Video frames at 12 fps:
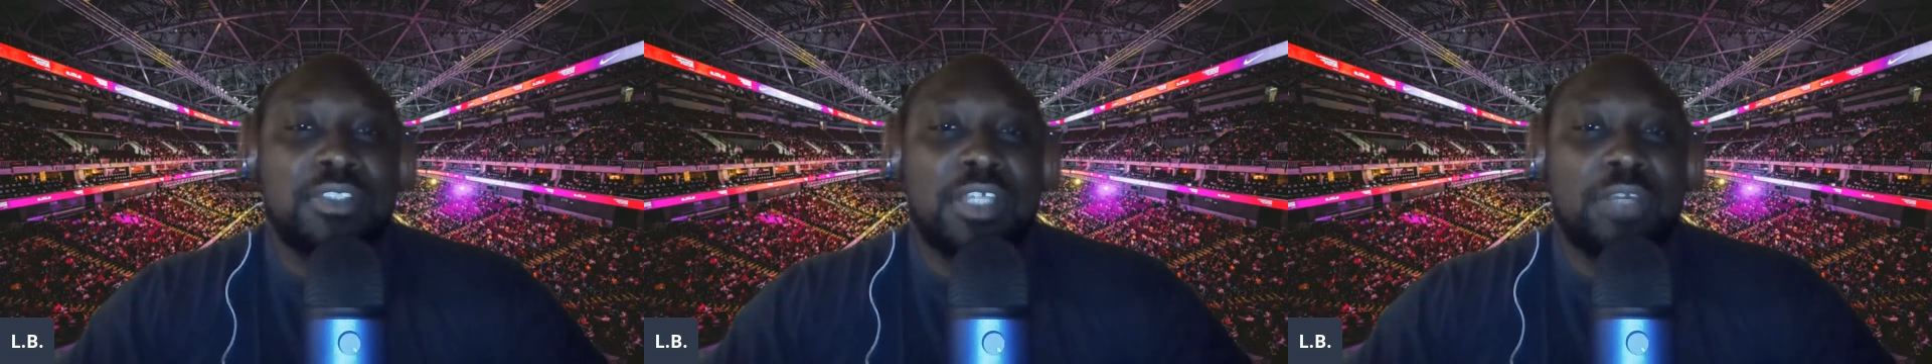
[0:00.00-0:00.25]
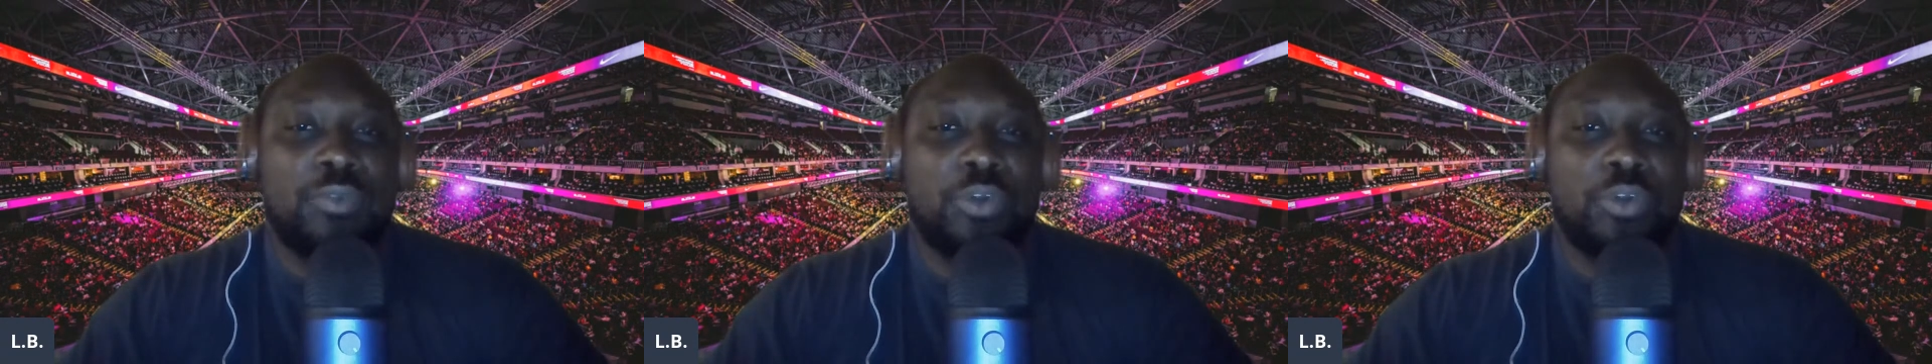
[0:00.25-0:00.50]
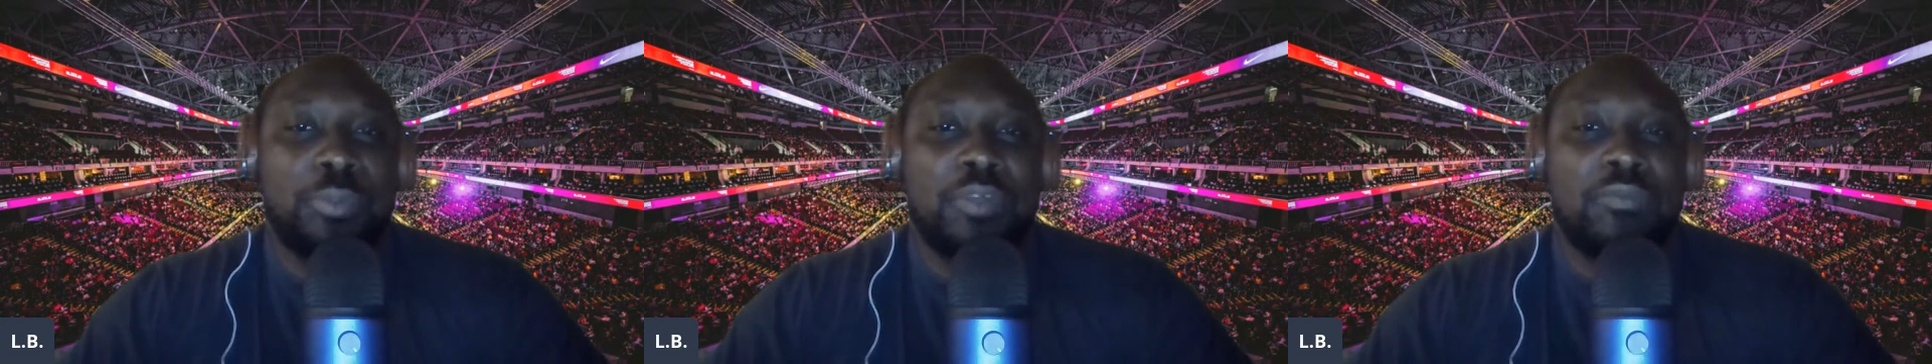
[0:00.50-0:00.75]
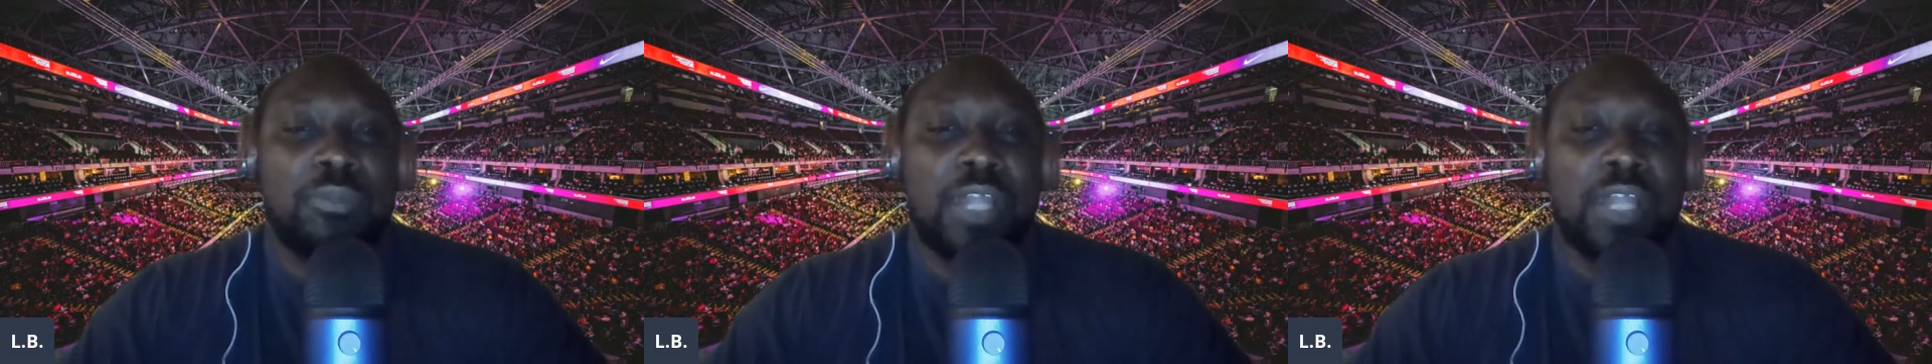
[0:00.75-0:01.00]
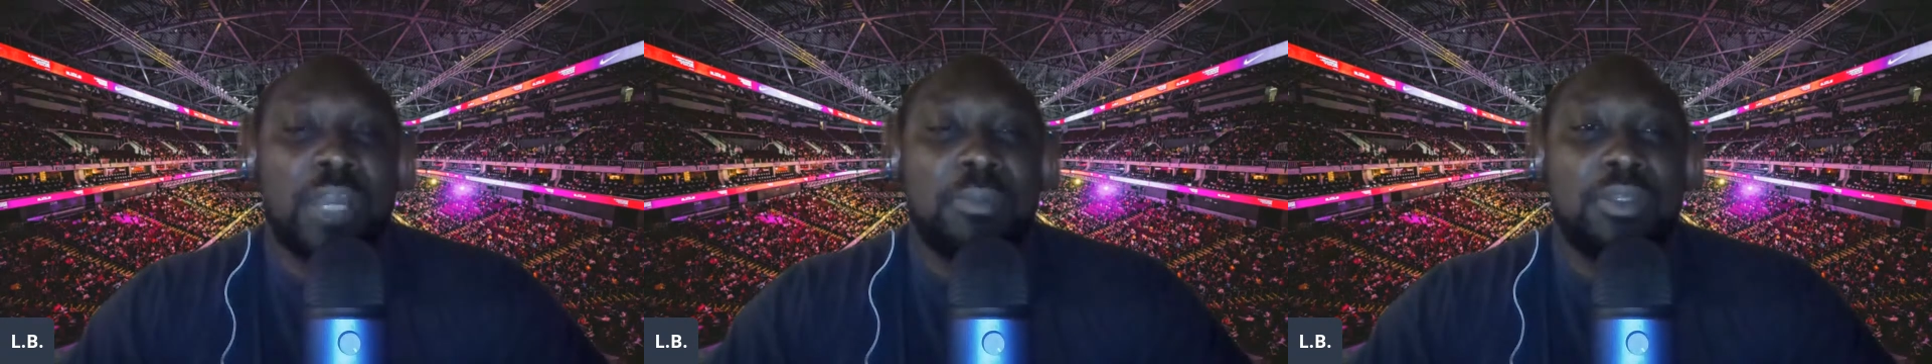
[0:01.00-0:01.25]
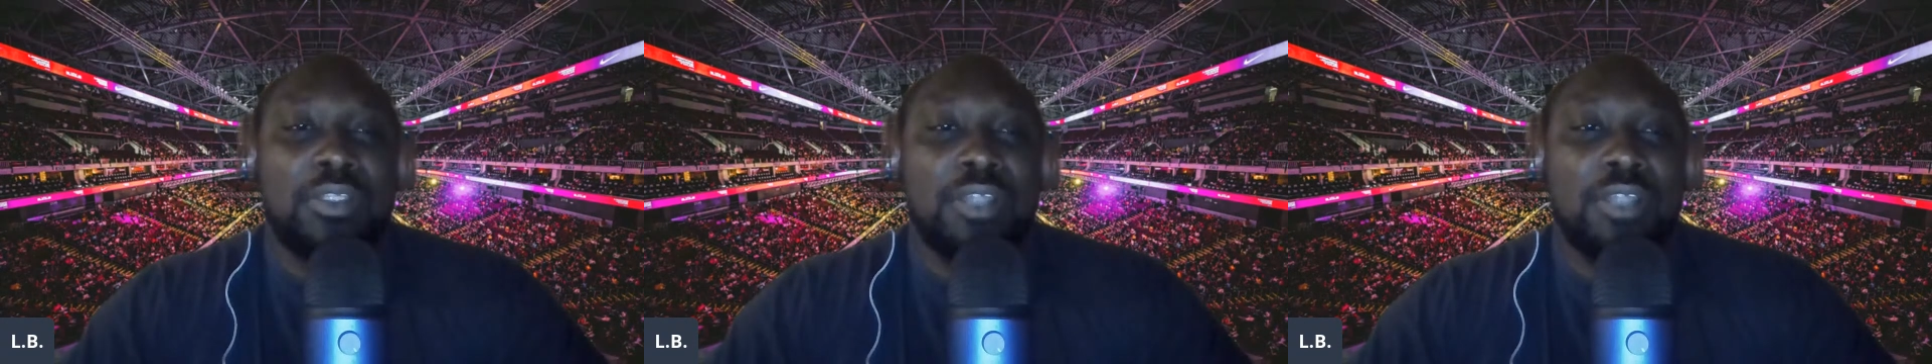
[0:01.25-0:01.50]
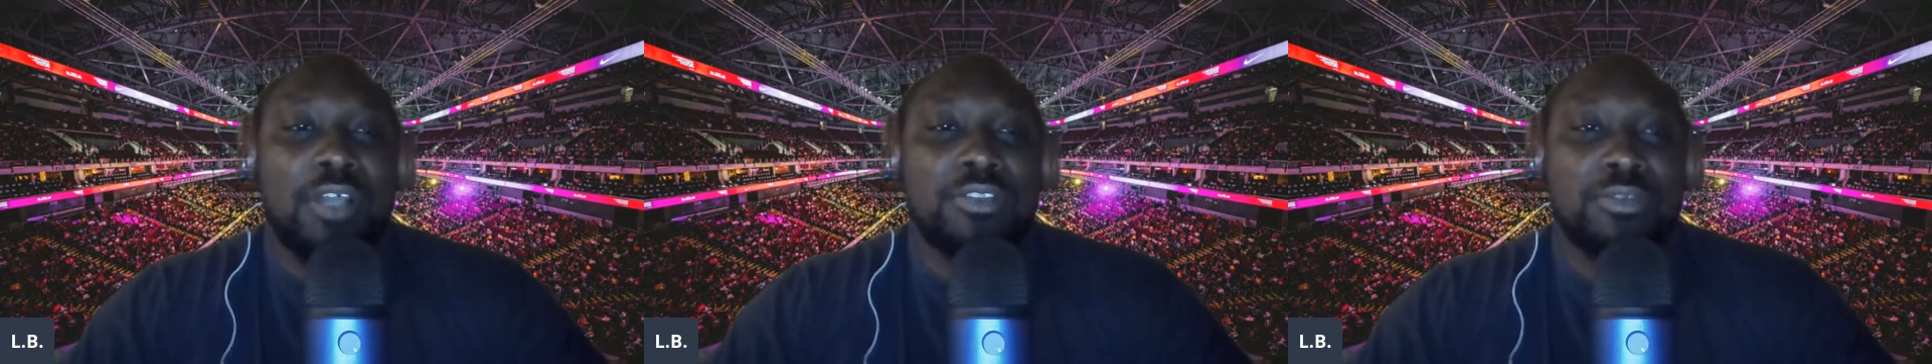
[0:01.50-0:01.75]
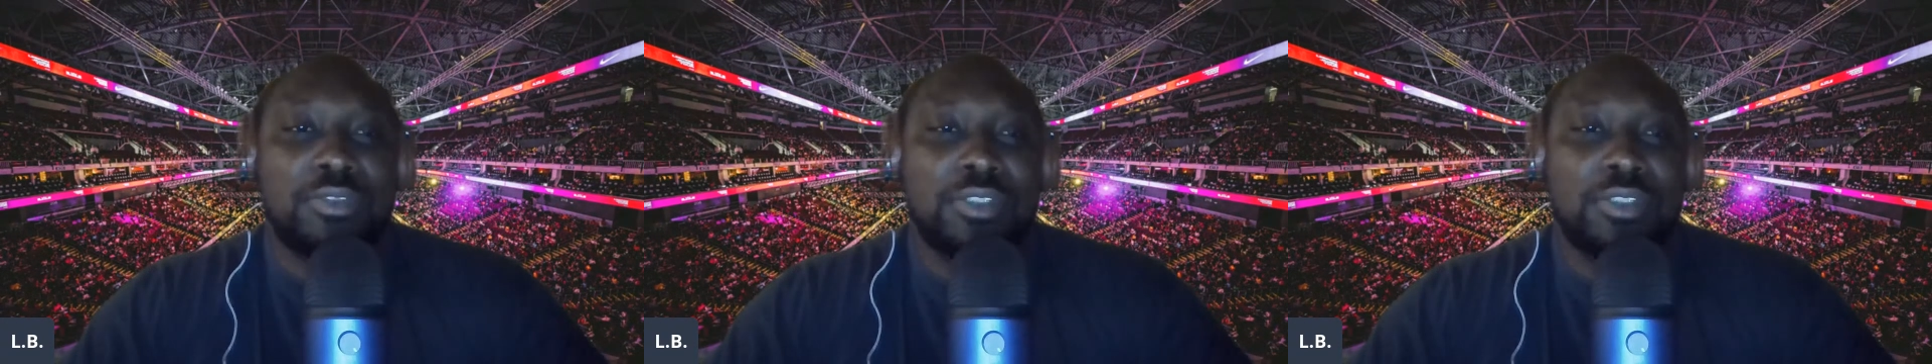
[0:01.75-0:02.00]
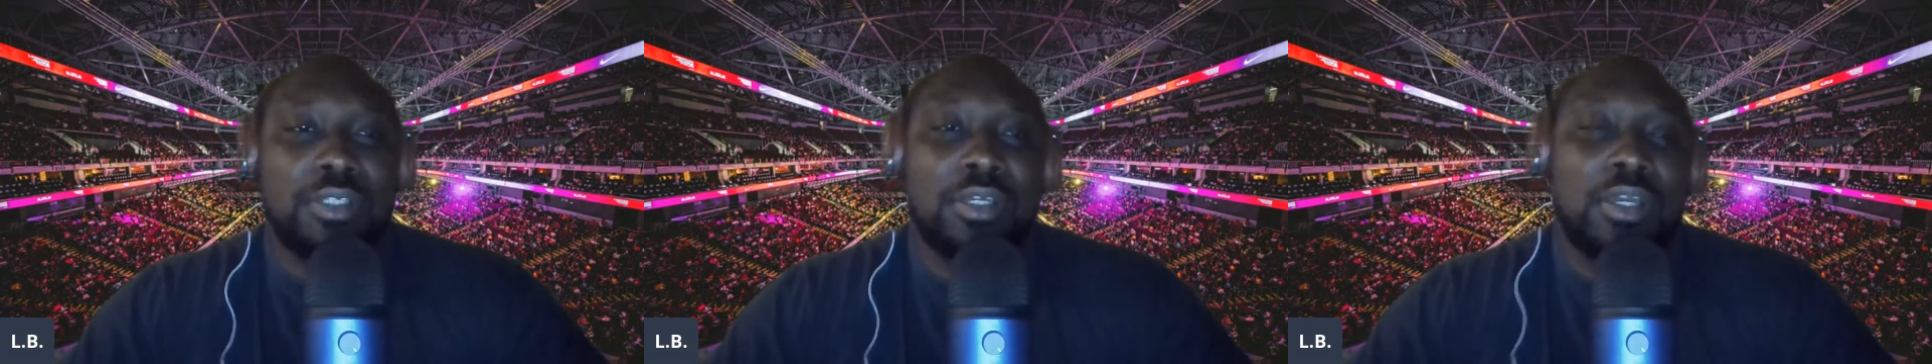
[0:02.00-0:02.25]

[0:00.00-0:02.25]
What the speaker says: that are reopening from liability lawsuits.